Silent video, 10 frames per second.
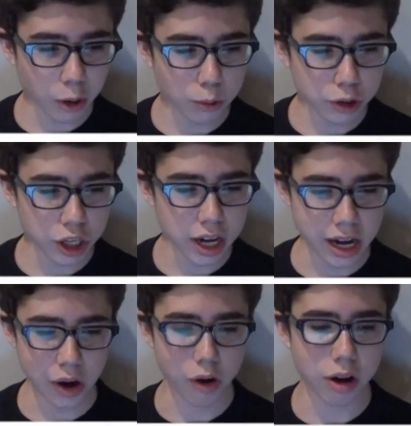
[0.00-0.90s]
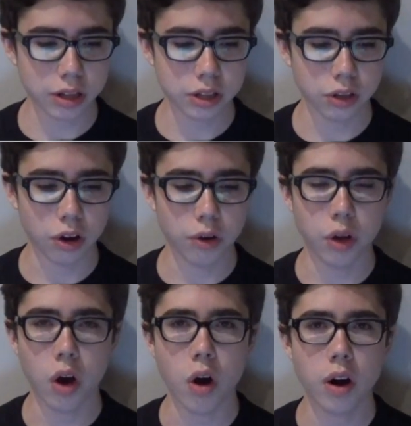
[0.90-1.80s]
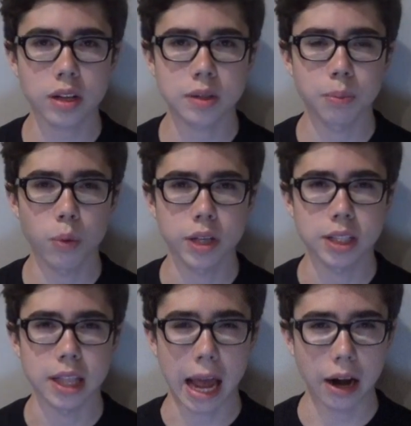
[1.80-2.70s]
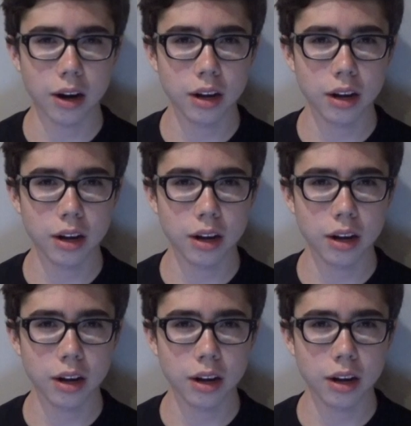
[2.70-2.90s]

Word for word: Ocean, and Oscar are the hottest boys there.